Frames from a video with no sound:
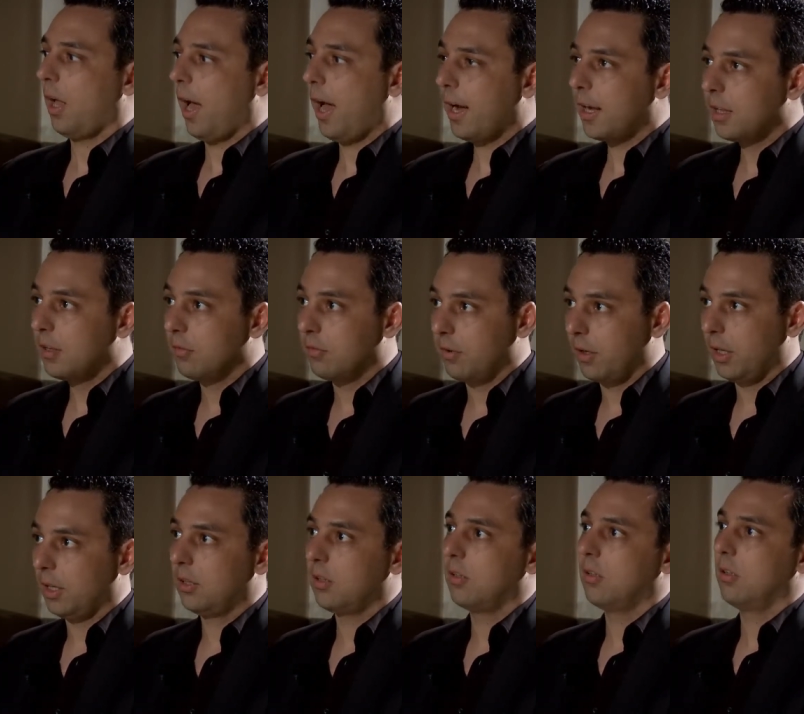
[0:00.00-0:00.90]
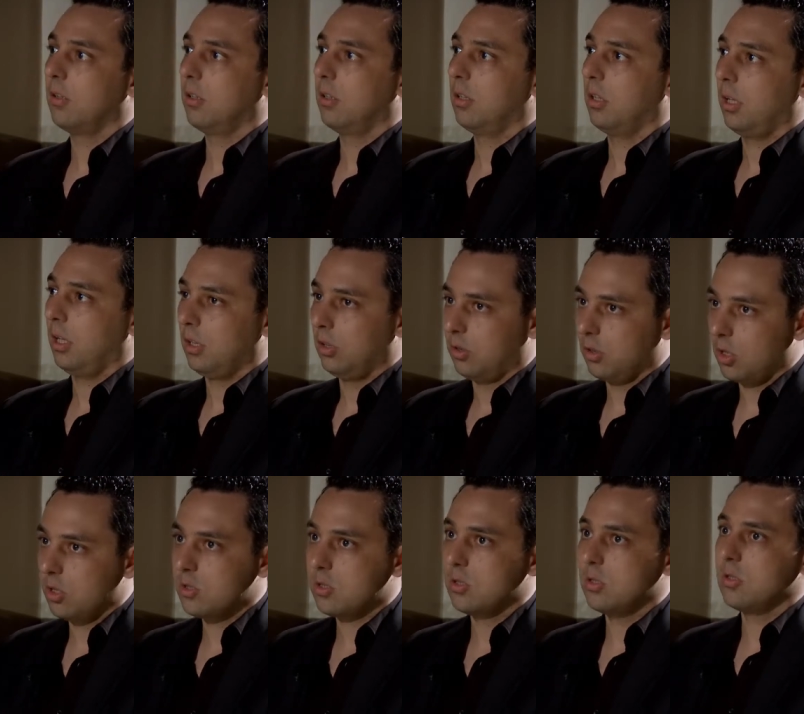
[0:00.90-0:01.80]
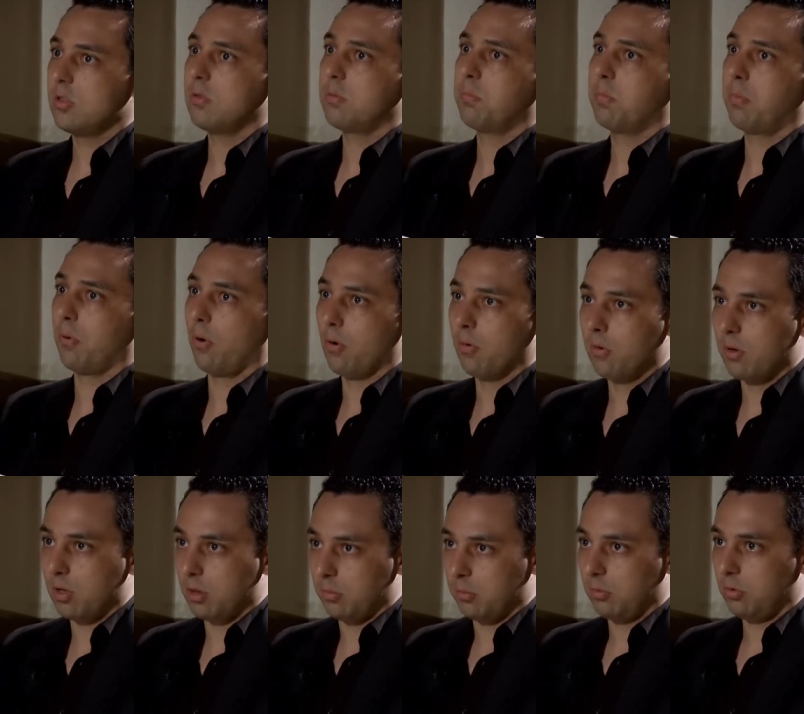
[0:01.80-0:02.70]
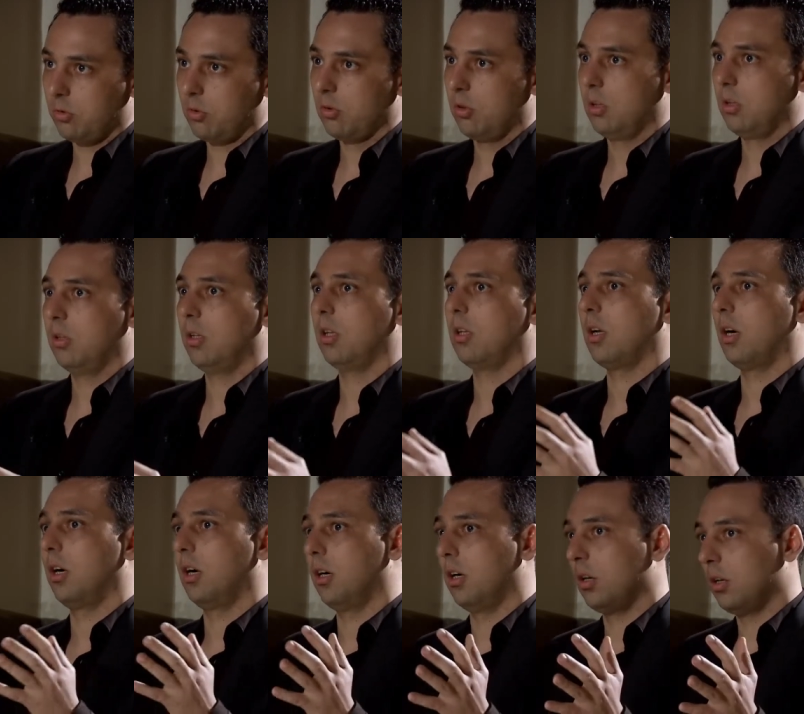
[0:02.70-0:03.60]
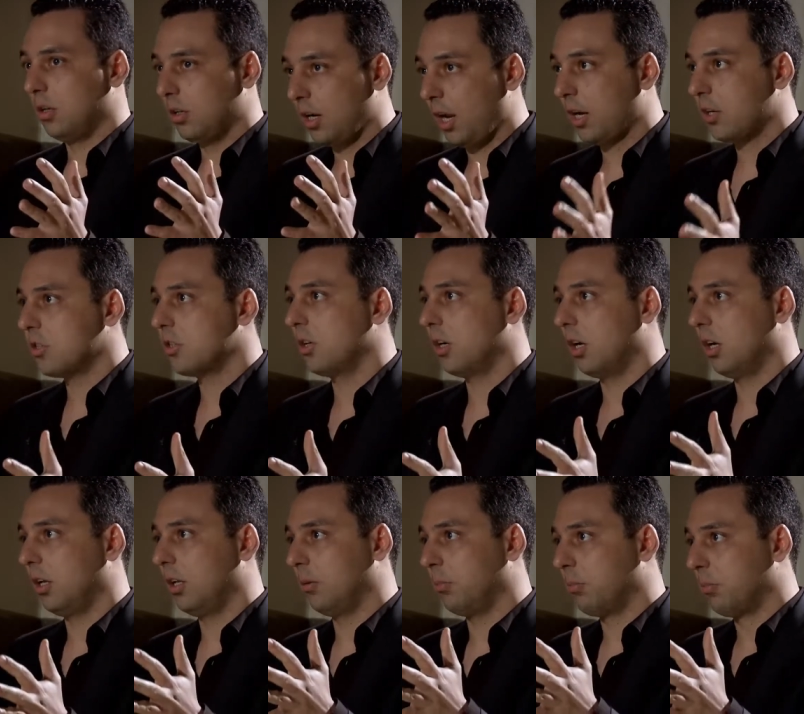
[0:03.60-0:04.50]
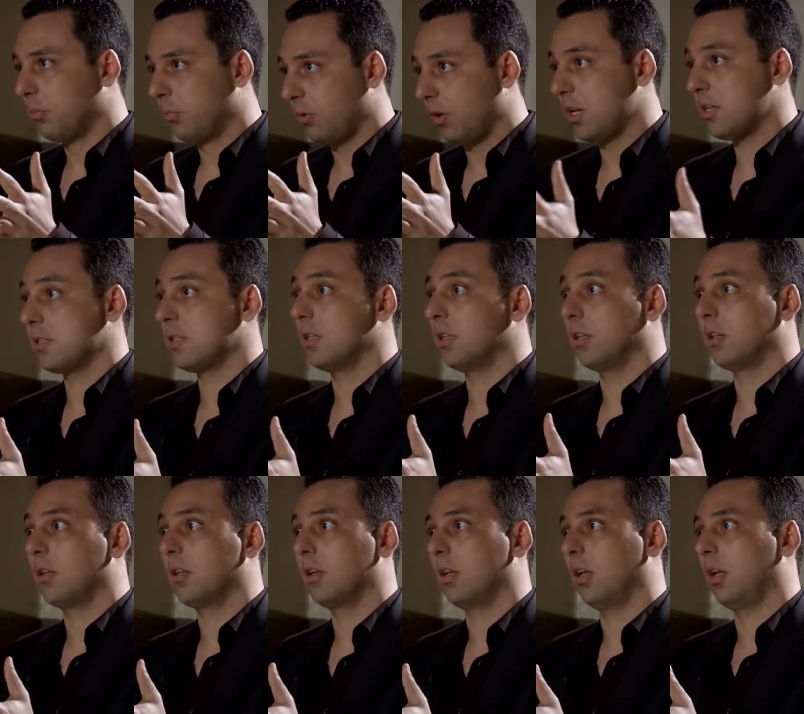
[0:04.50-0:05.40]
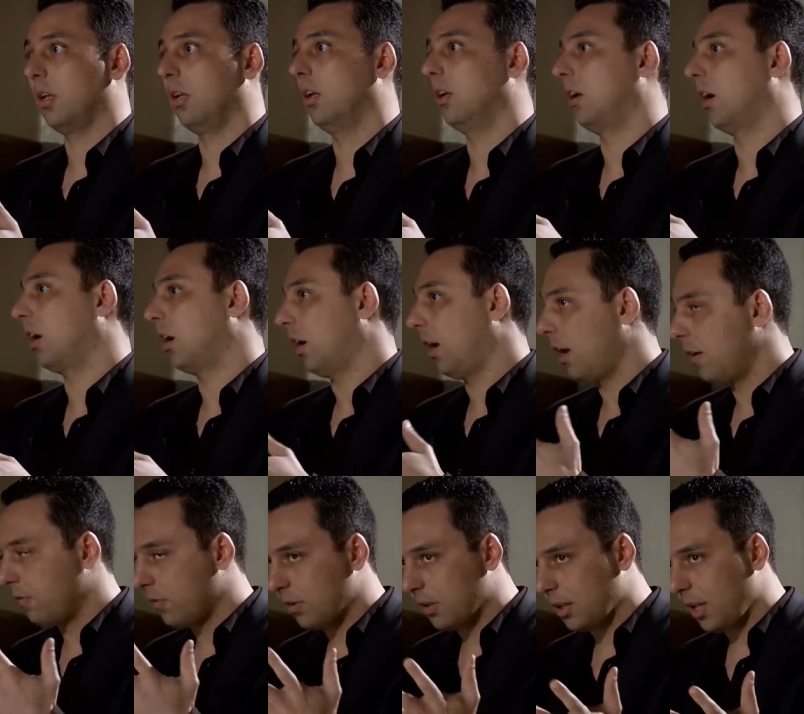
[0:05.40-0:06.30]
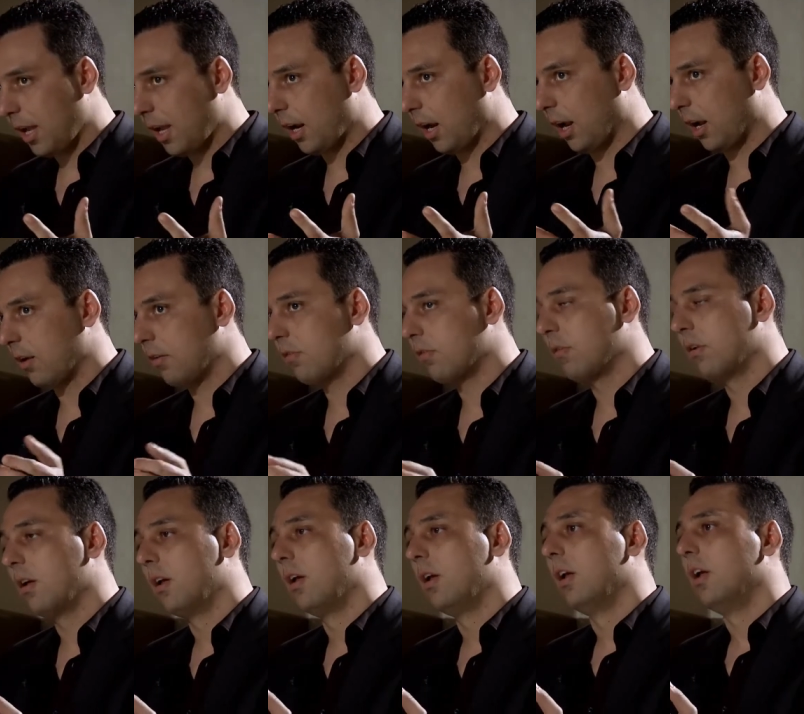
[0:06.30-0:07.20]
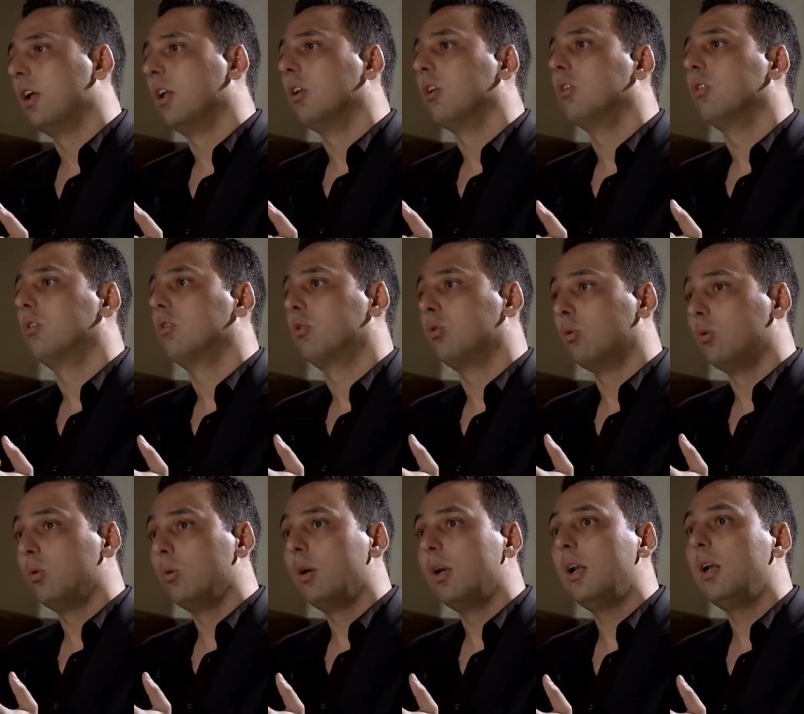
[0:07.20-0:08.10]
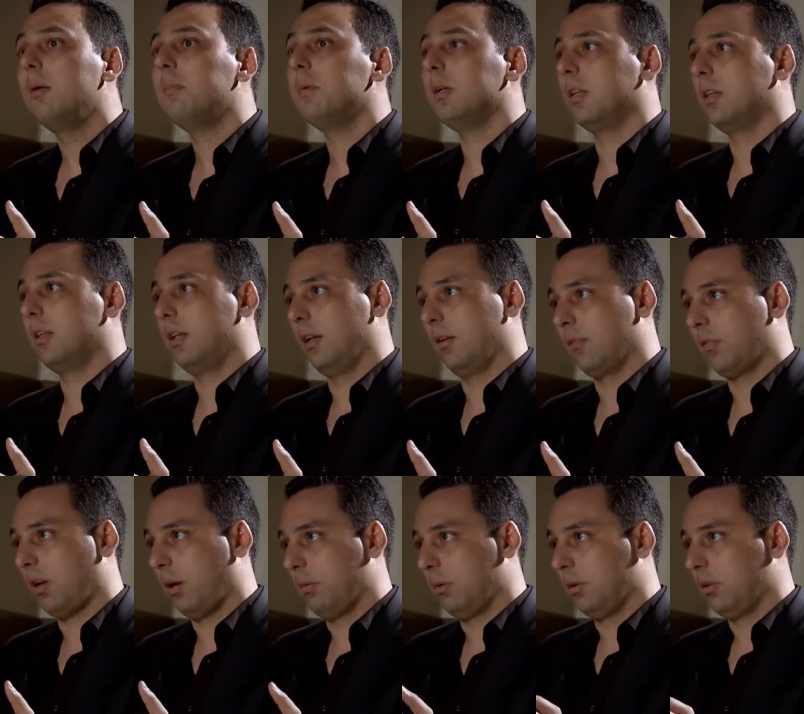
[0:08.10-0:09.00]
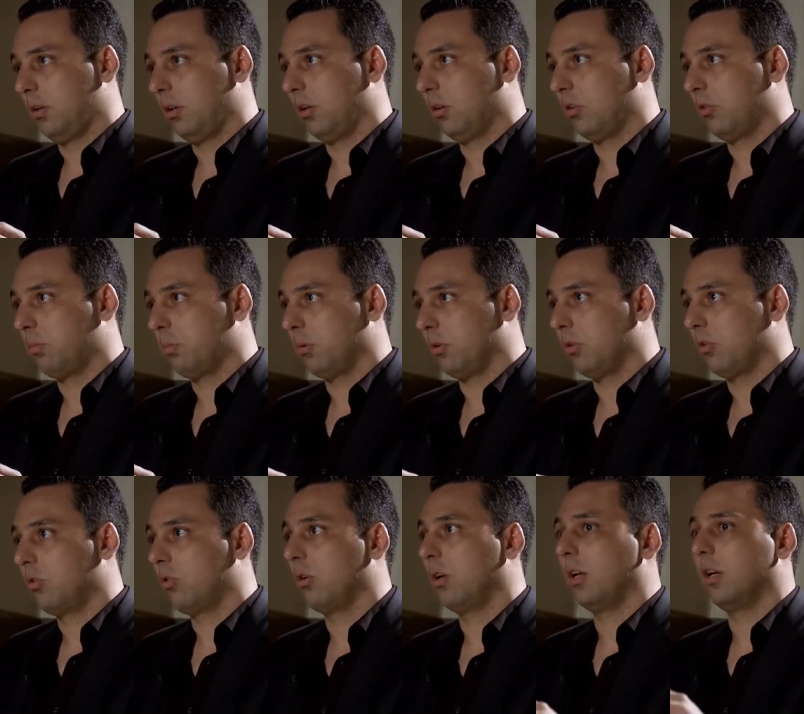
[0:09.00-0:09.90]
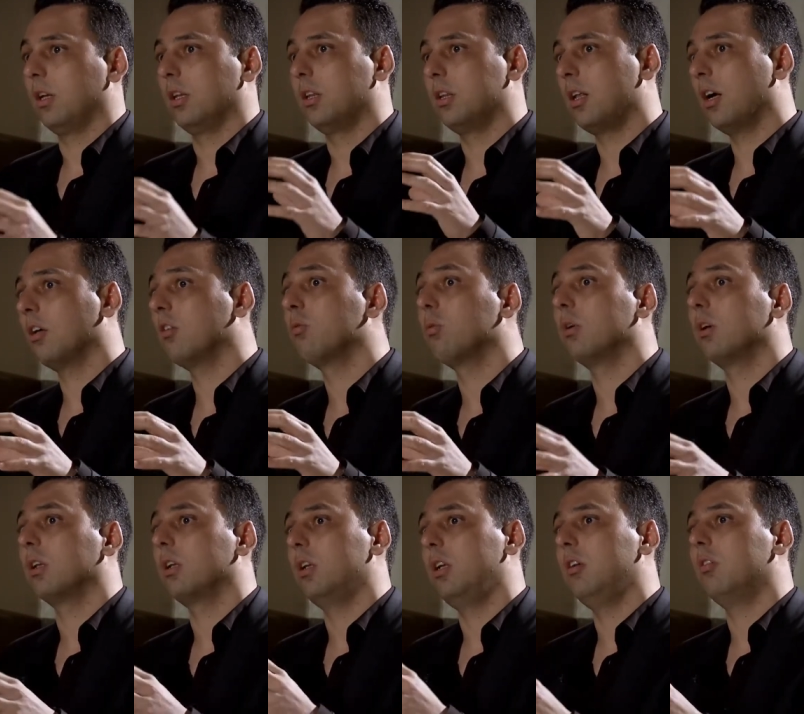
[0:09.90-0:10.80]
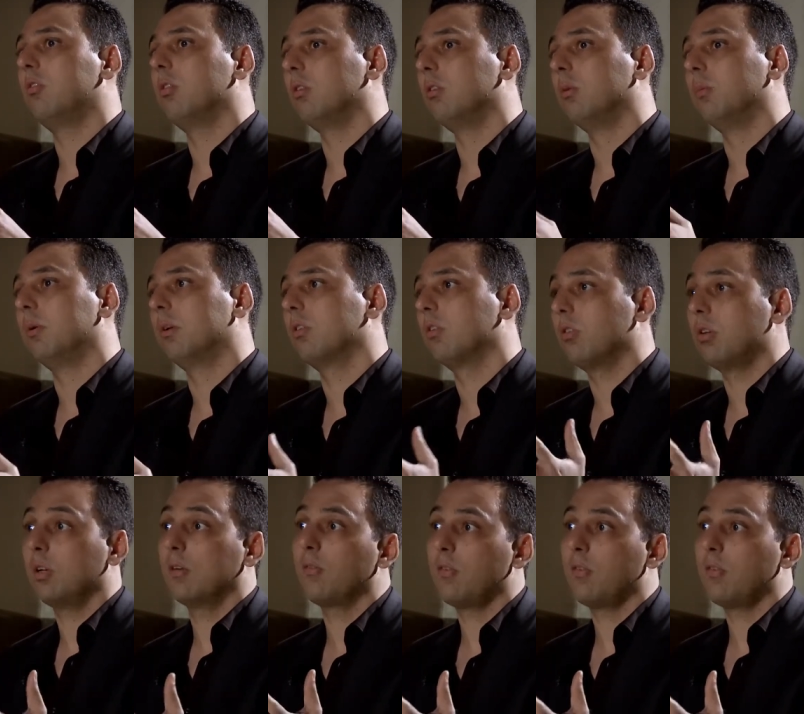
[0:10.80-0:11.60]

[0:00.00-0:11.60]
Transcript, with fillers: activate endogenous programs that are naturally present in our everyday life to limit the inflammatory response so that it does what it needs to do, because the